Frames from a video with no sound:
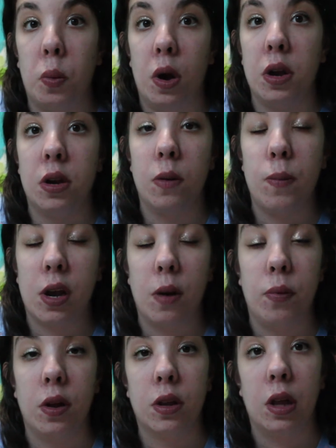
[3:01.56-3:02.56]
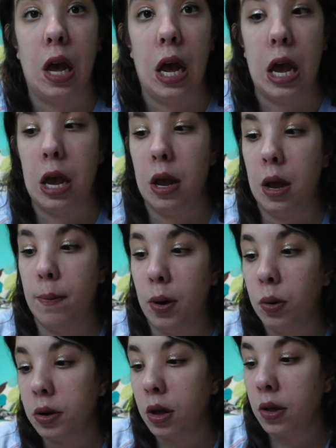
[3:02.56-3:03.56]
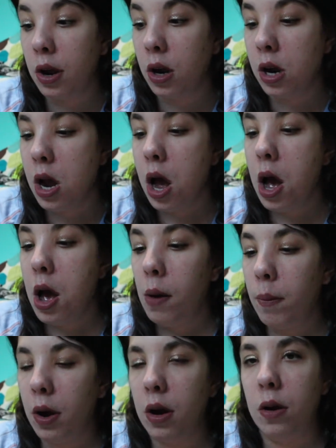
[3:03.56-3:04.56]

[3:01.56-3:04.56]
what makeup looks I post on there but